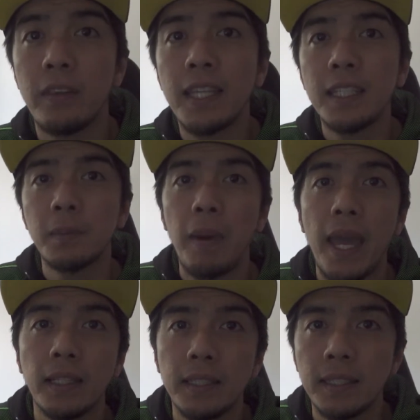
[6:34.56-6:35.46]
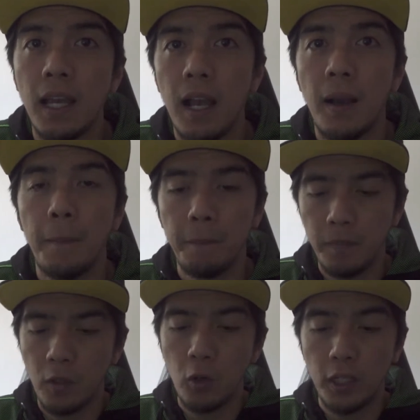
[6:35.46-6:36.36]
these pants,
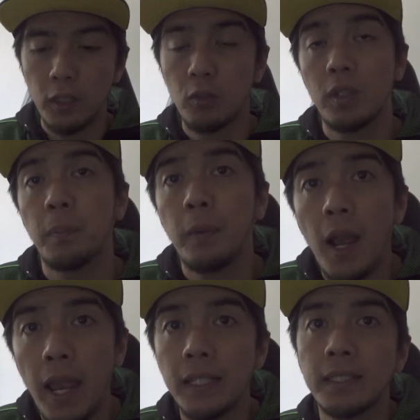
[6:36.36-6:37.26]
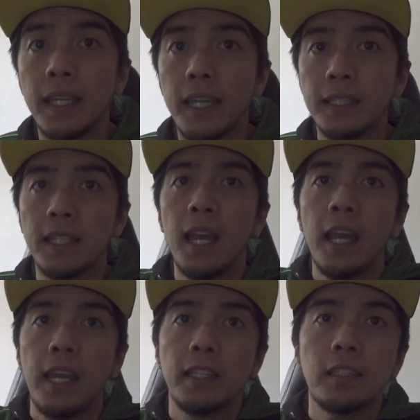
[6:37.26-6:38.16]
according to the price, is
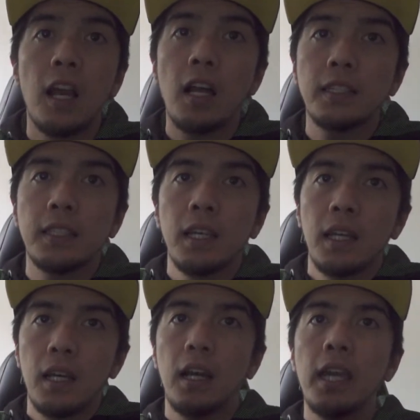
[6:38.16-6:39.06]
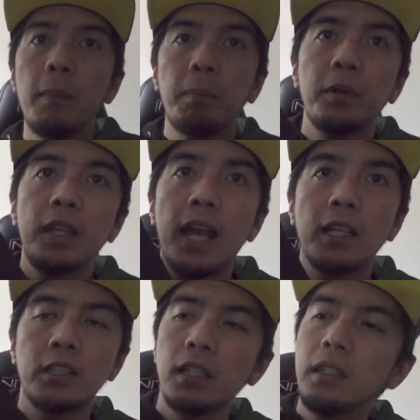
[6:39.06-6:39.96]
it's got a hip
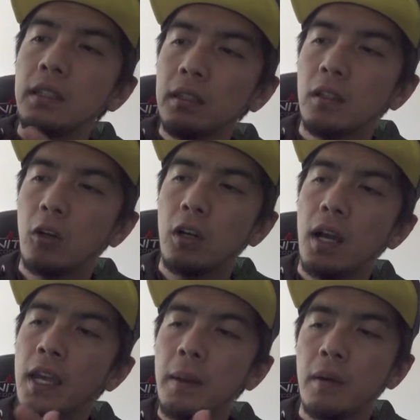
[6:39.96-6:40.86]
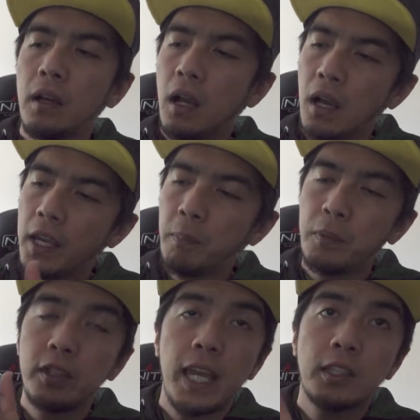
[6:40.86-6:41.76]
protection, or a hip
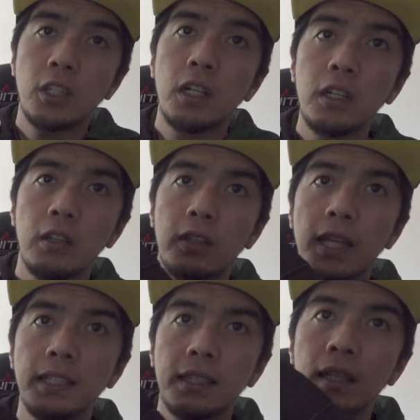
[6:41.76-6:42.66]
protector. You can,